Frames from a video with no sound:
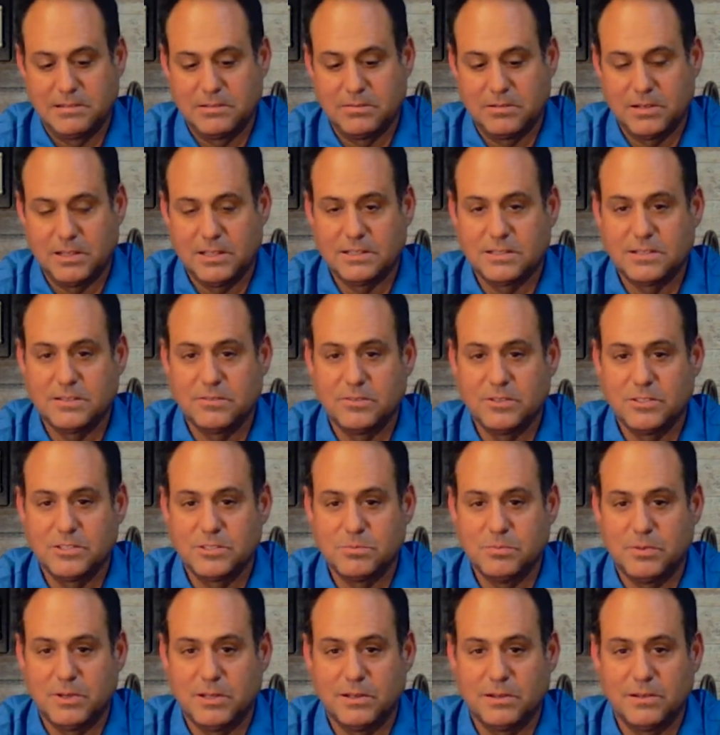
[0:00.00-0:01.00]
relatively
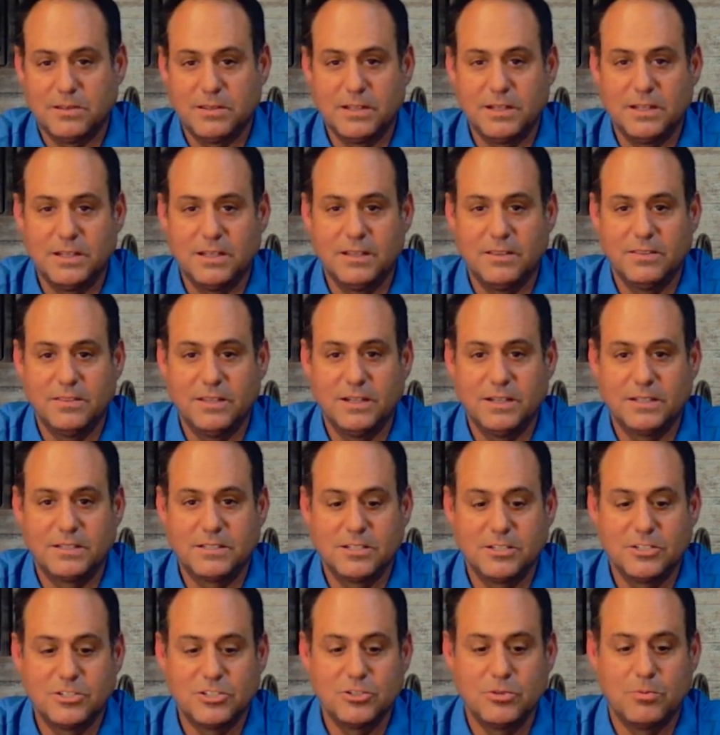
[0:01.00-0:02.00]
smaller than a than a
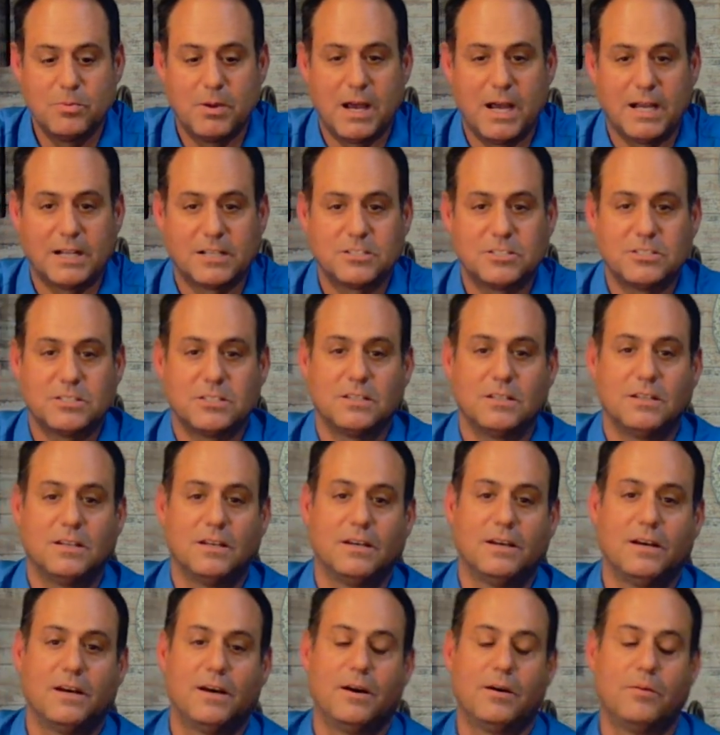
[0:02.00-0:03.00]
tissue box.
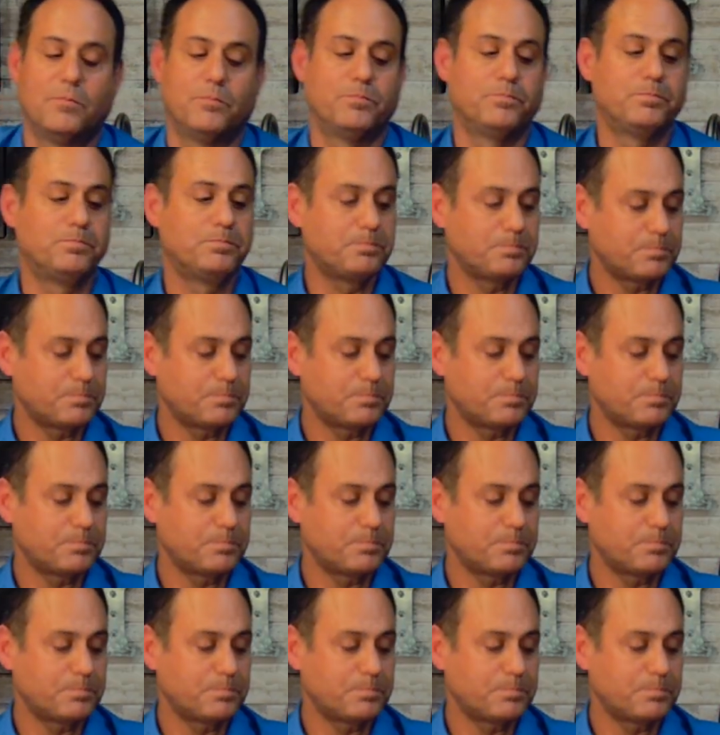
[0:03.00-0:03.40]
Um,